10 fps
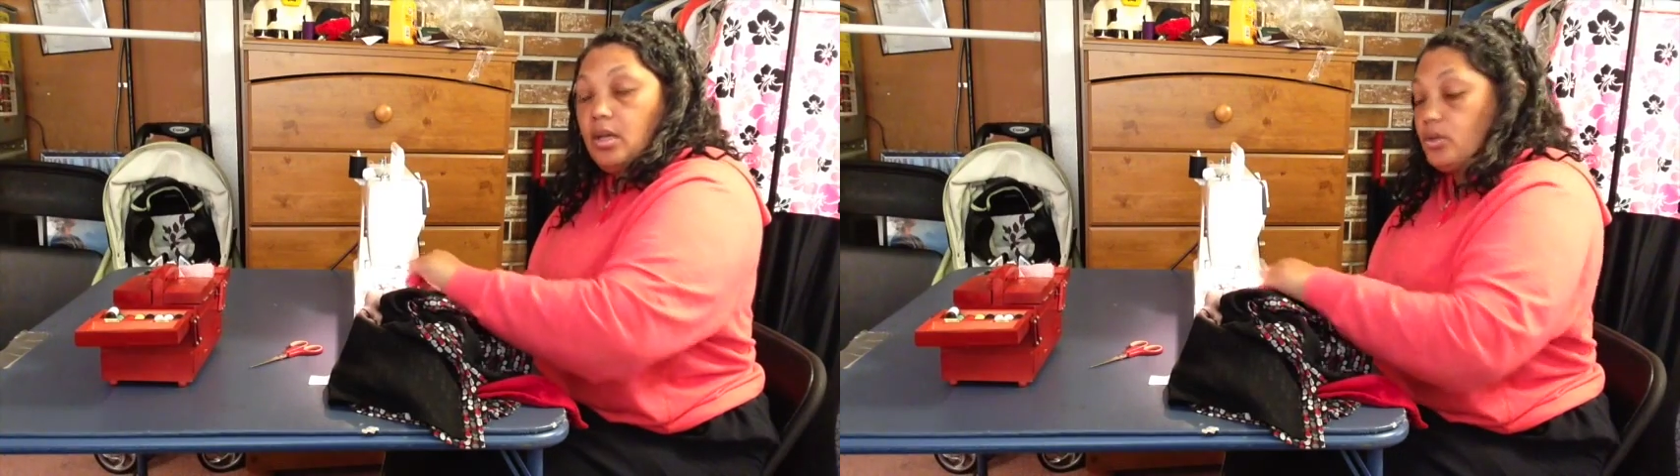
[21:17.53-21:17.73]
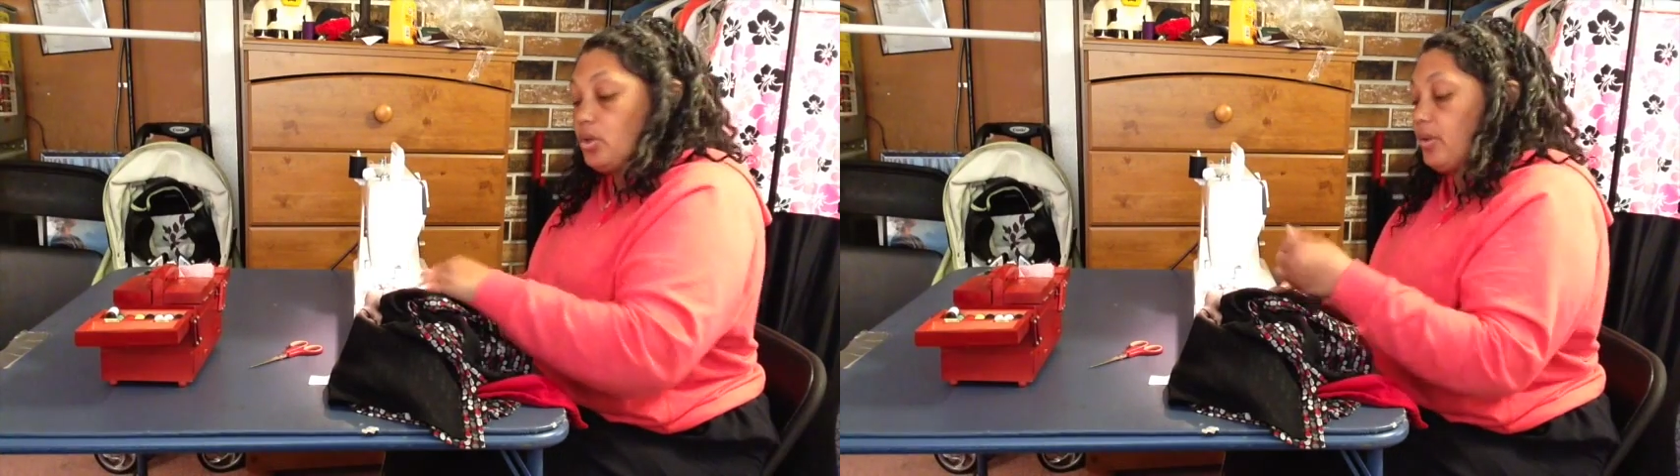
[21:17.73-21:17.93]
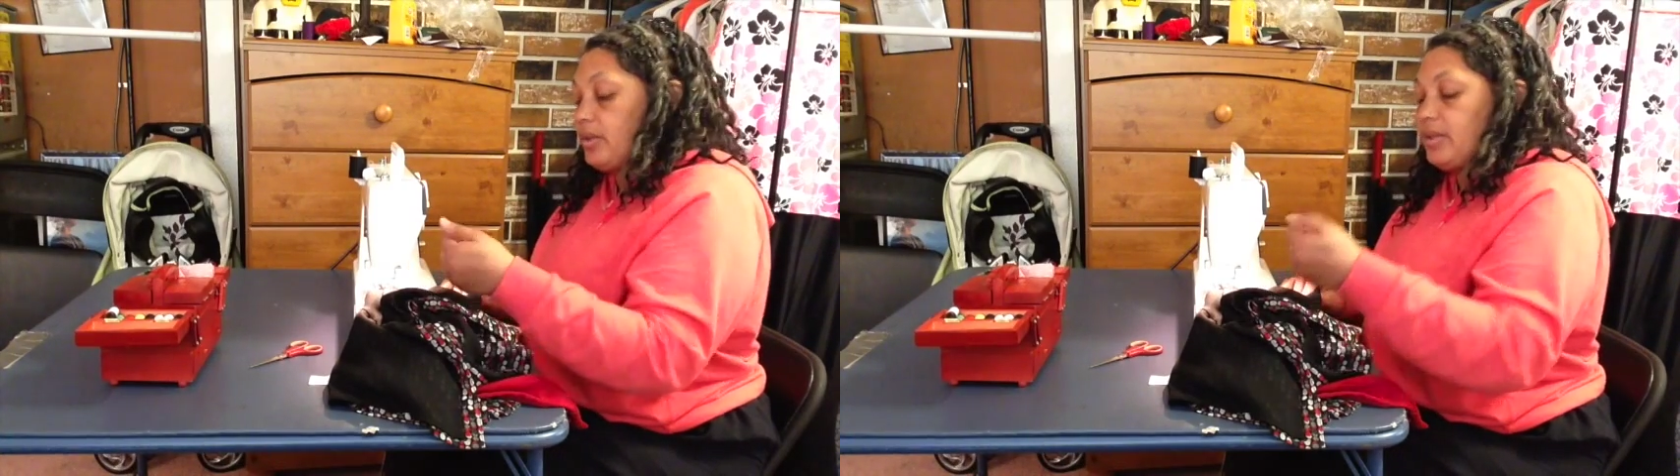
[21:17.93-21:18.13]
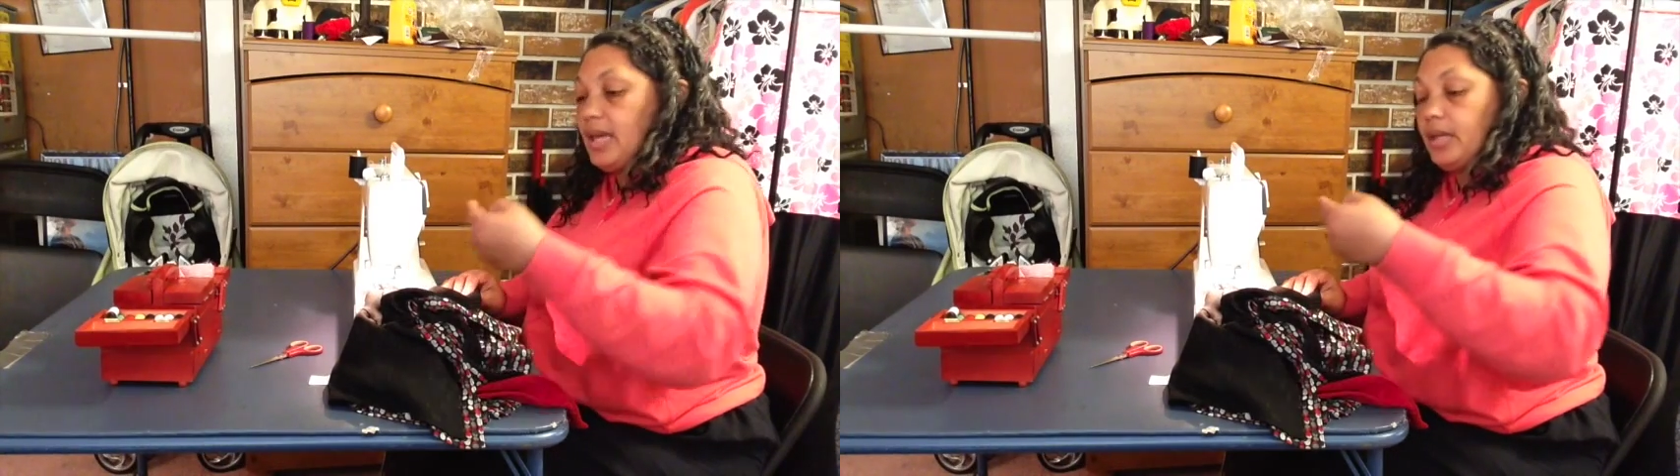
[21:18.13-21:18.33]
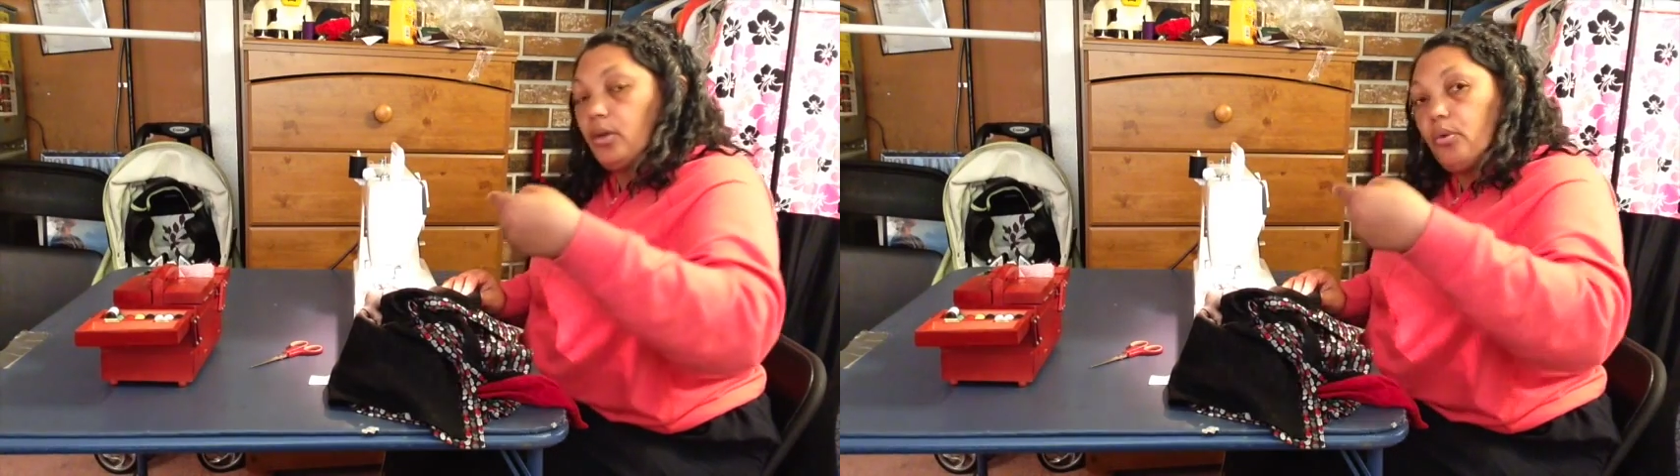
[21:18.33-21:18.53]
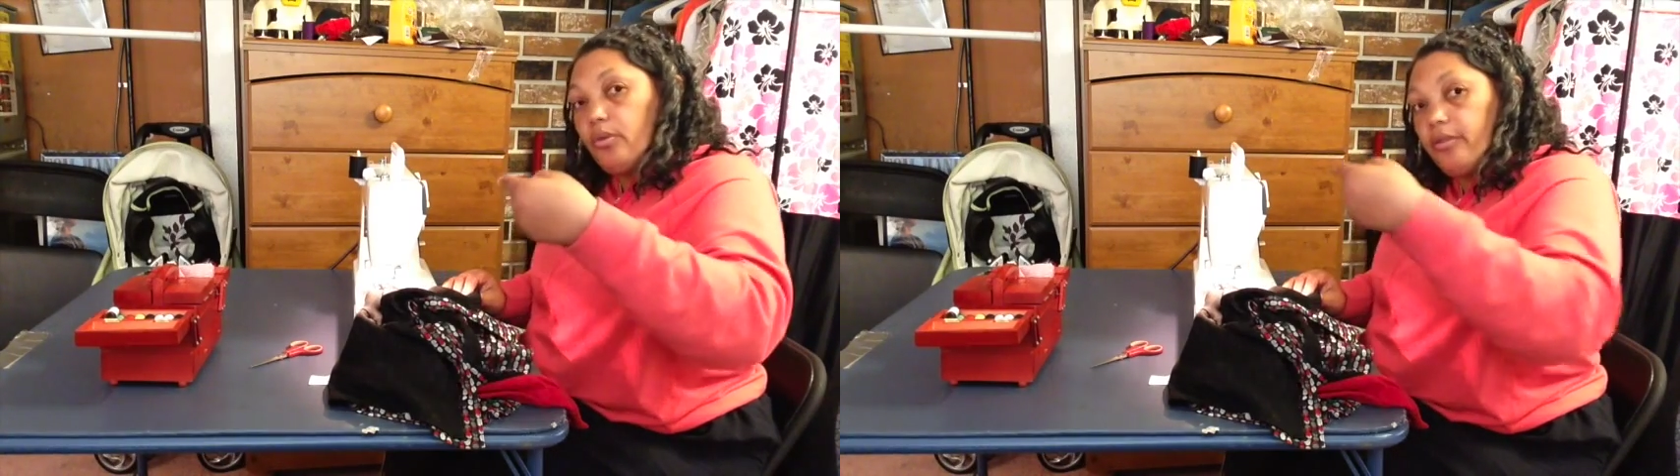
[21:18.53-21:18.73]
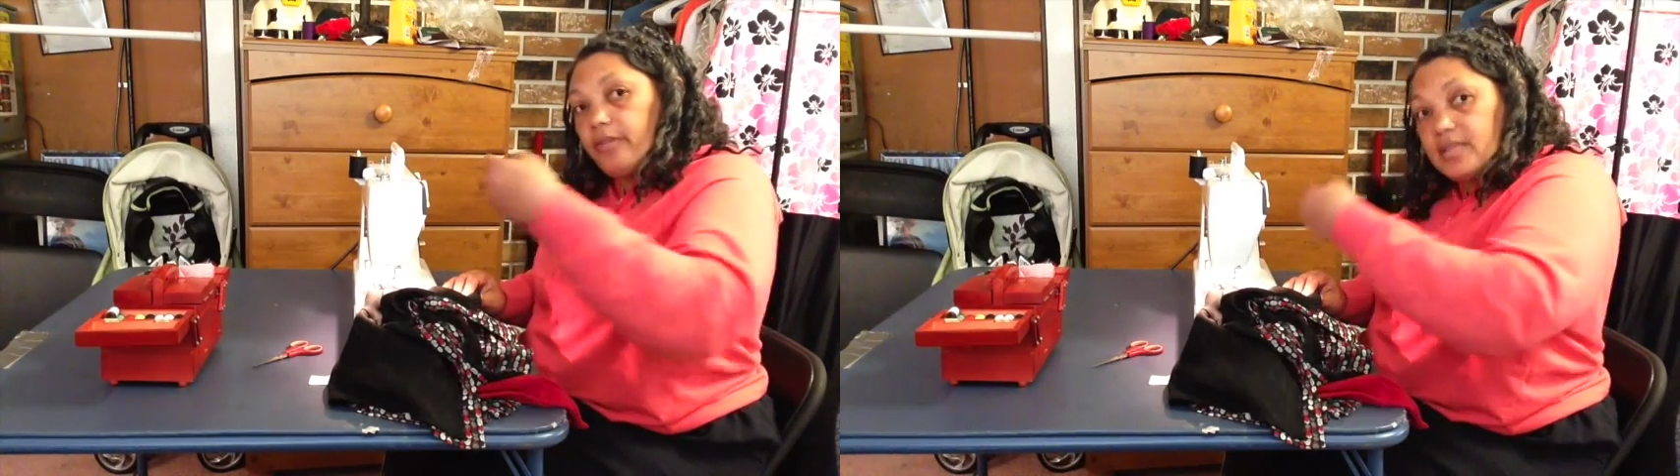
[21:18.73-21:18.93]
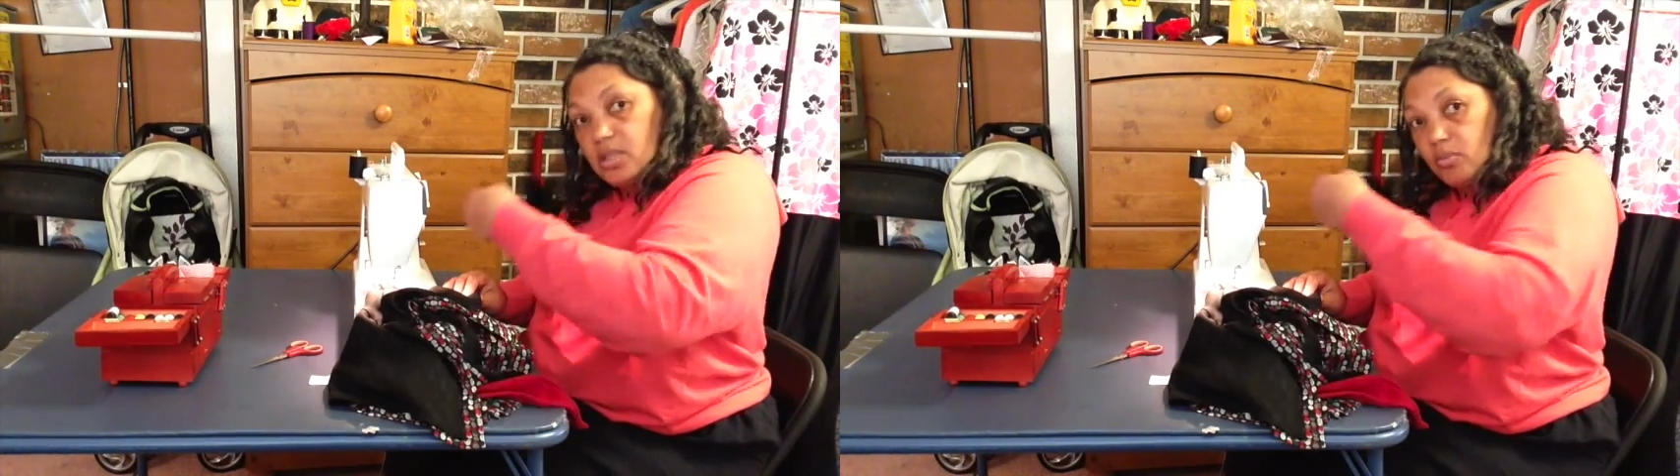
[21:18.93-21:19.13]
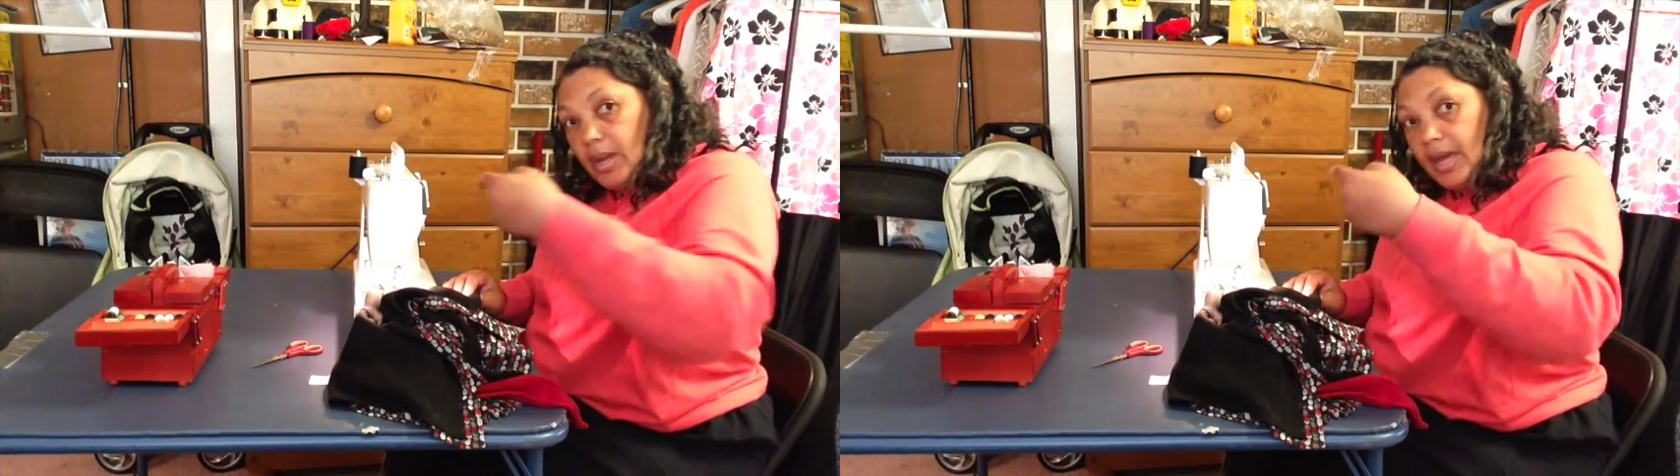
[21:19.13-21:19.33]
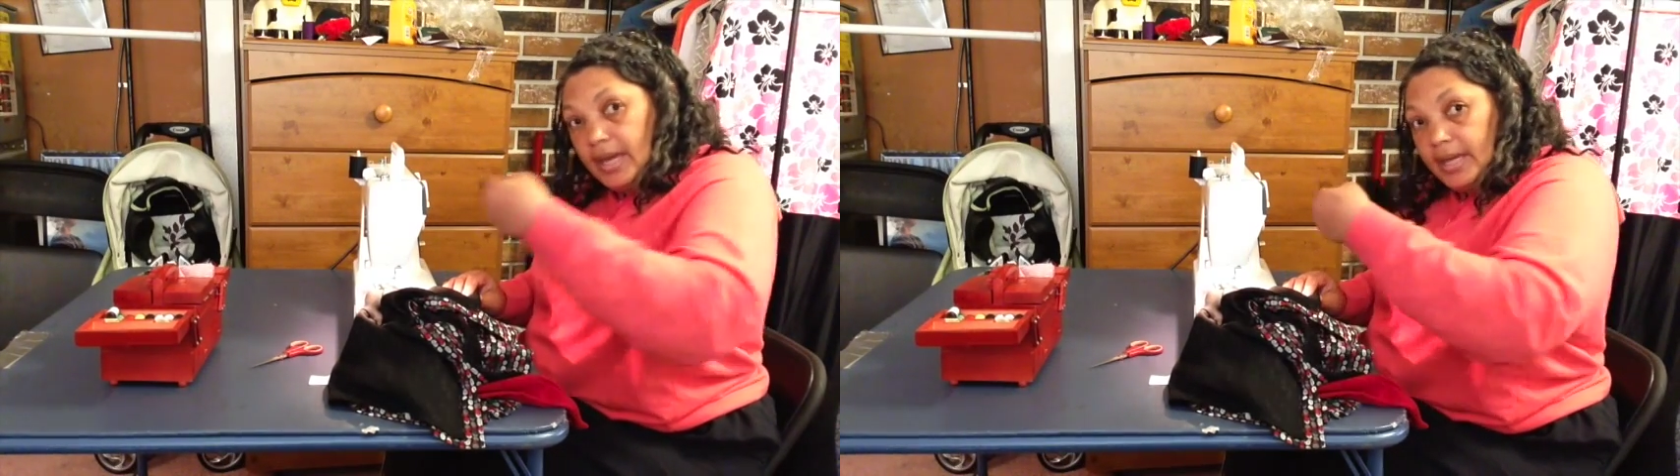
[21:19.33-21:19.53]
so that they go this
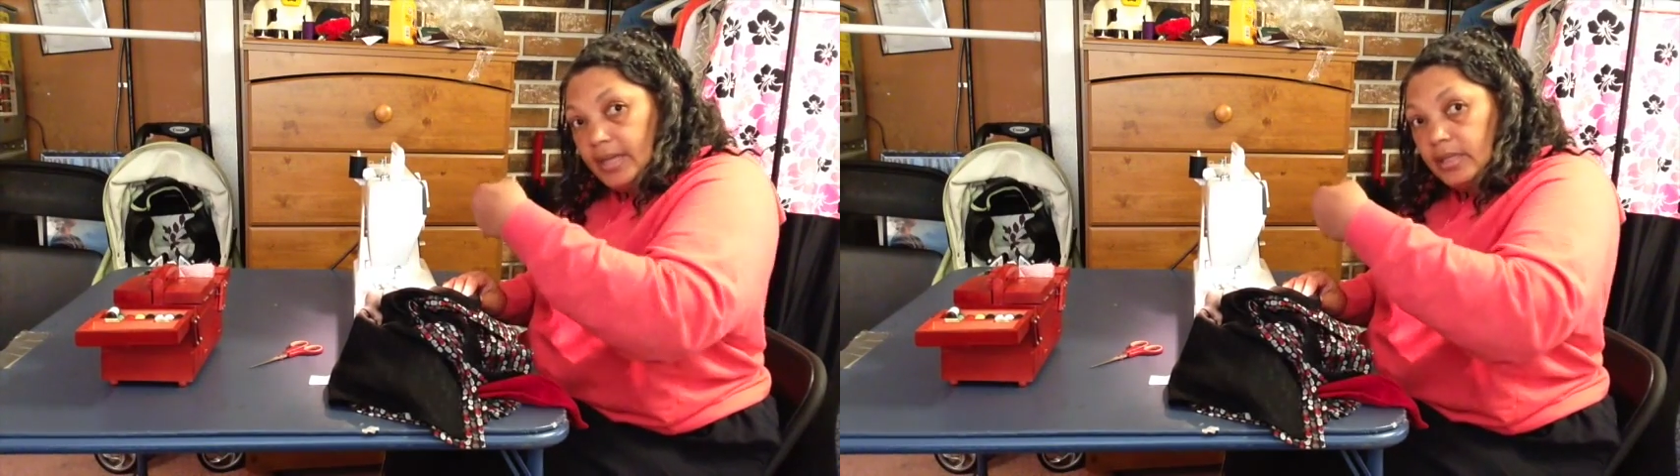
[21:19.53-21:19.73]
way